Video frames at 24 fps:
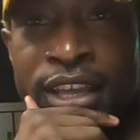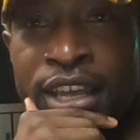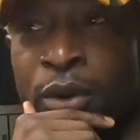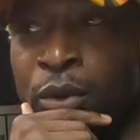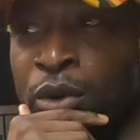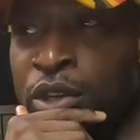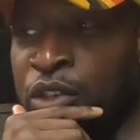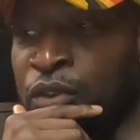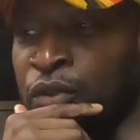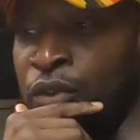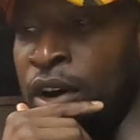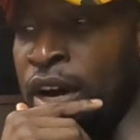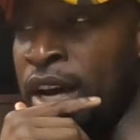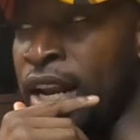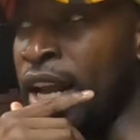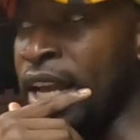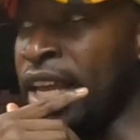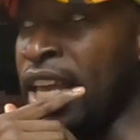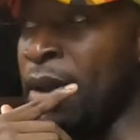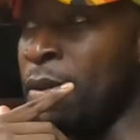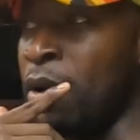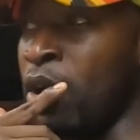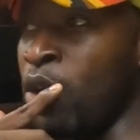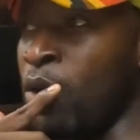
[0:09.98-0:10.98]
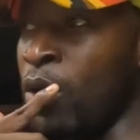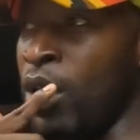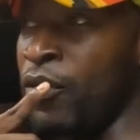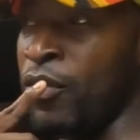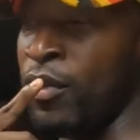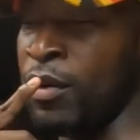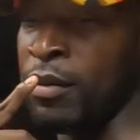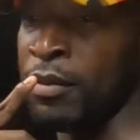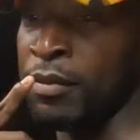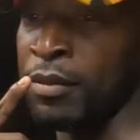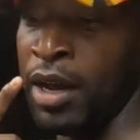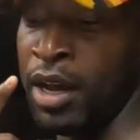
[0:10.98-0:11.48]
It was fun. I came all the way
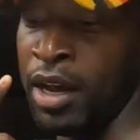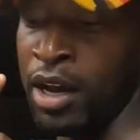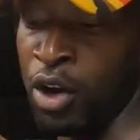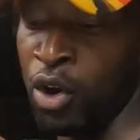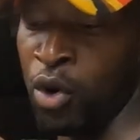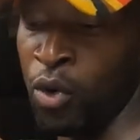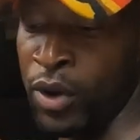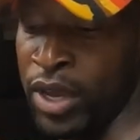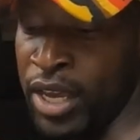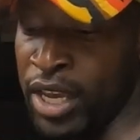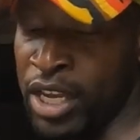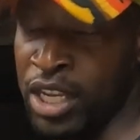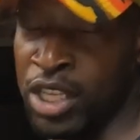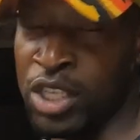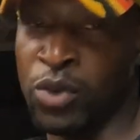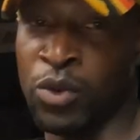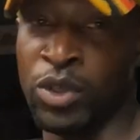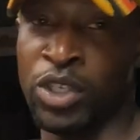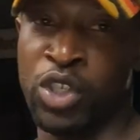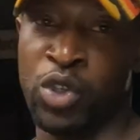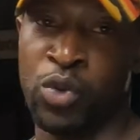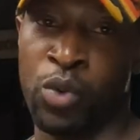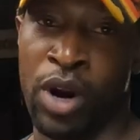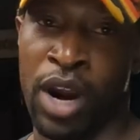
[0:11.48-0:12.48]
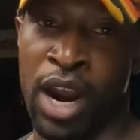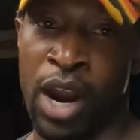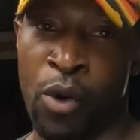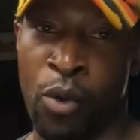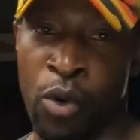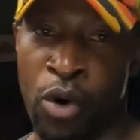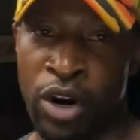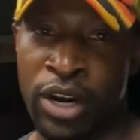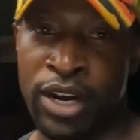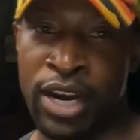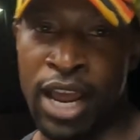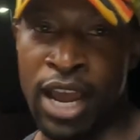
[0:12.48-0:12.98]
from Queens, which is where I
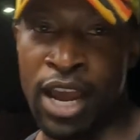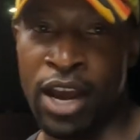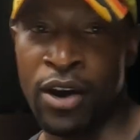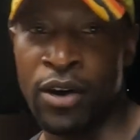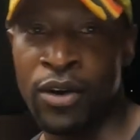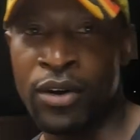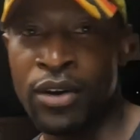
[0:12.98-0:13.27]
work now.